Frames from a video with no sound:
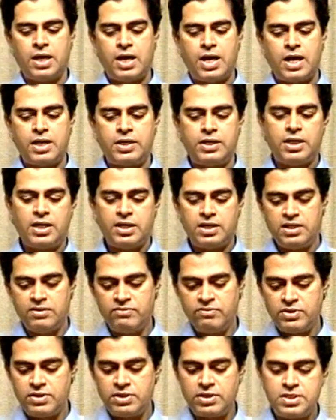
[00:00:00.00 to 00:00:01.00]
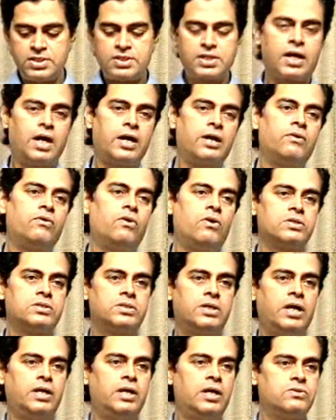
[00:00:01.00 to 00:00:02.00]
And there even this kind of
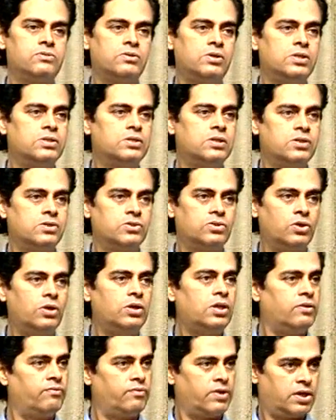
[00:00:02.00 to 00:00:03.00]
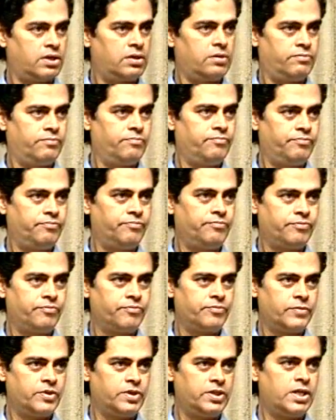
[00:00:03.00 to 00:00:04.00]
oxide isolation is not effective.
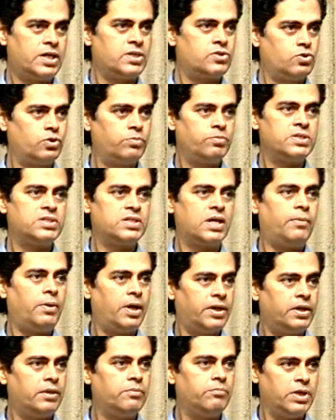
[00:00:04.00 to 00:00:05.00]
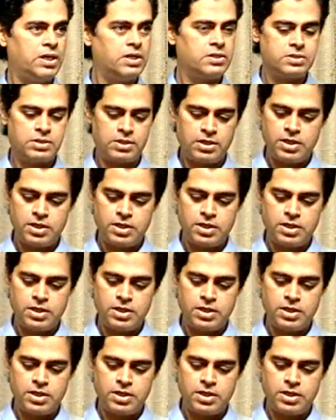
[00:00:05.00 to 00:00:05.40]
There should be some other means.